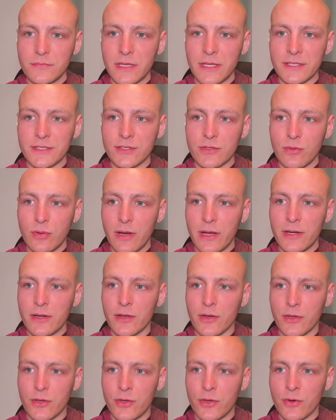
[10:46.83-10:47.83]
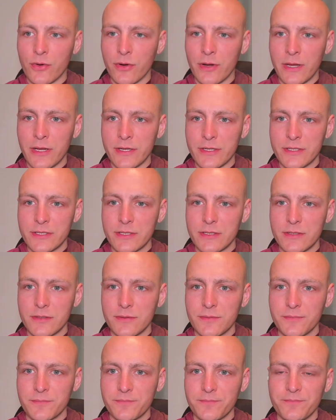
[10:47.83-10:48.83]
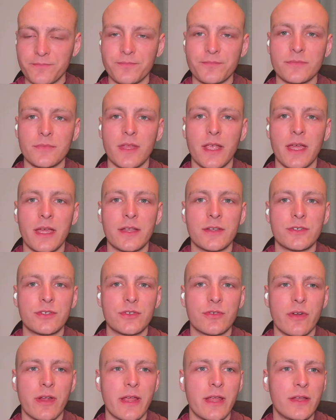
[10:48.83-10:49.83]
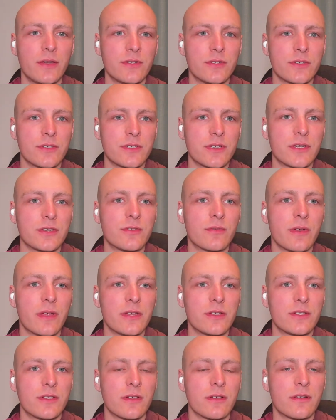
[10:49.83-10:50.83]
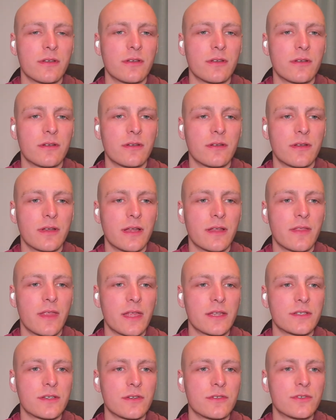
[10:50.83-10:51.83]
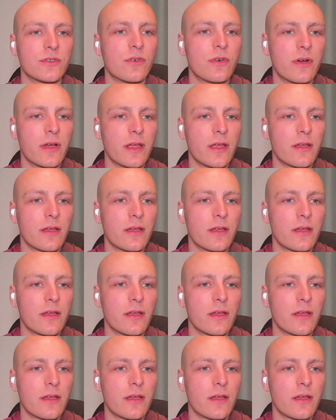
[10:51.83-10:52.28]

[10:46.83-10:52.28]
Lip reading: It's quite a curious and strange situation. That's a joy.